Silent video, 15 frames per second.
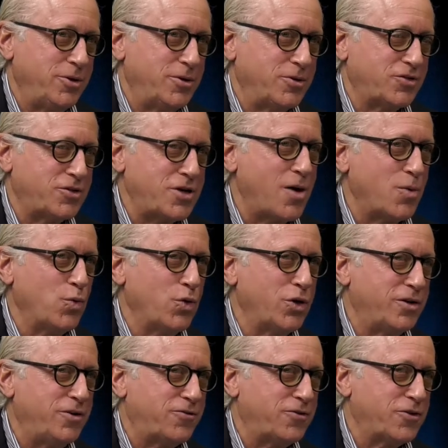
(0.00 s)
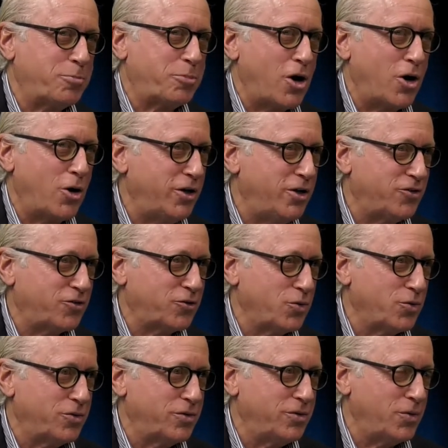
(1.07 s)
not really for the parties or
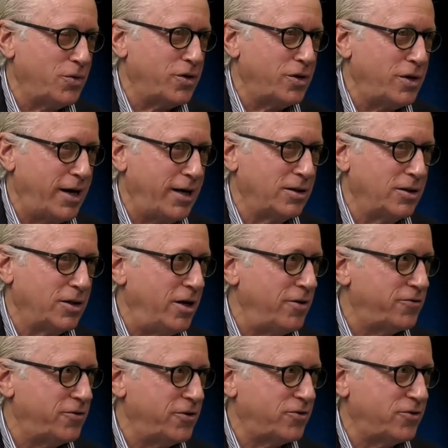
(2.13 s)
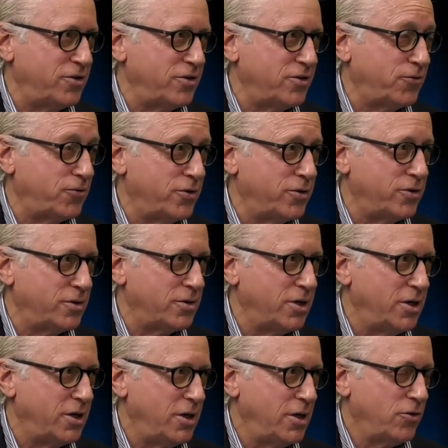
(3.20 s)
the nightlife. It's for the
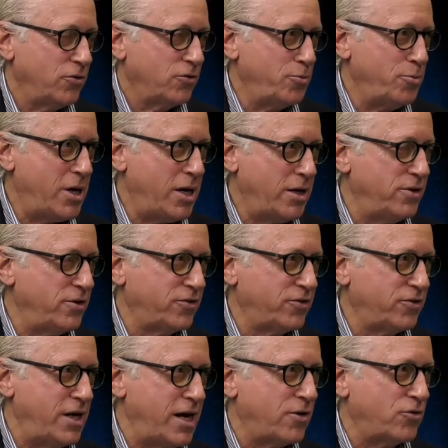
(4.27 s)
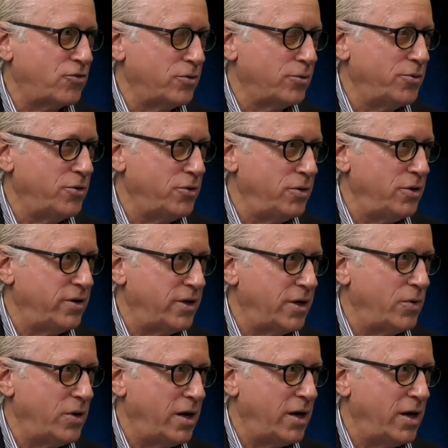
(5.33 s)
tremendous natural beauty that
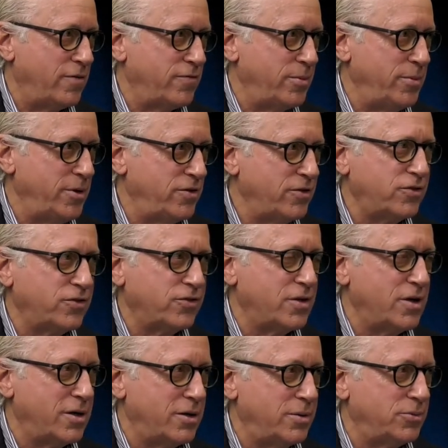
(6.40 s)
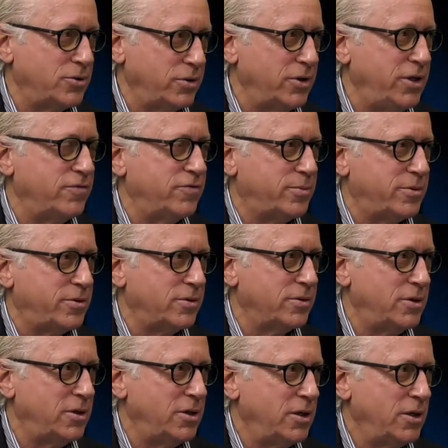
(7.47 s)
we have. I mean, this is an unbelievable
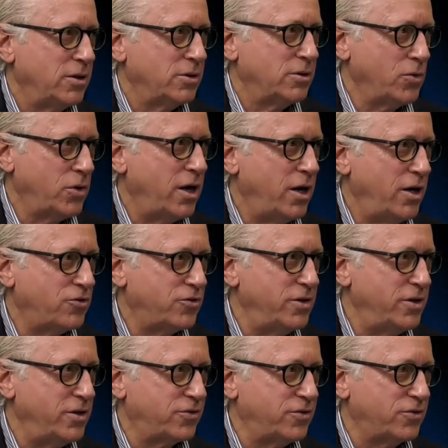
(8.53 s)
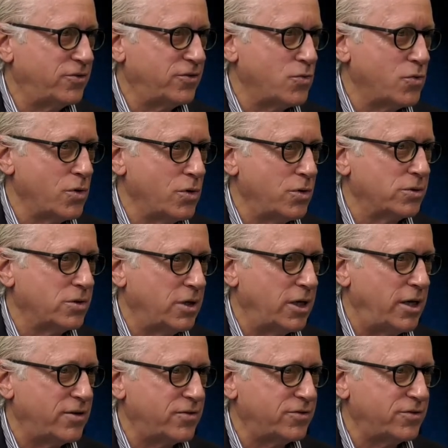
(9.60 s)
location. It's a
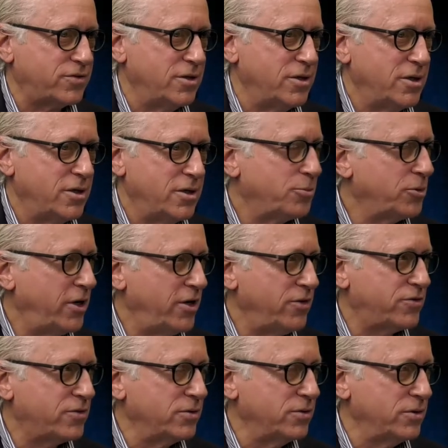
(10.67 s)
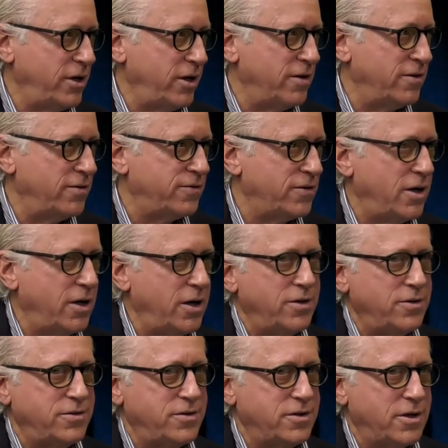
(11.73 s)
world-class place to live, and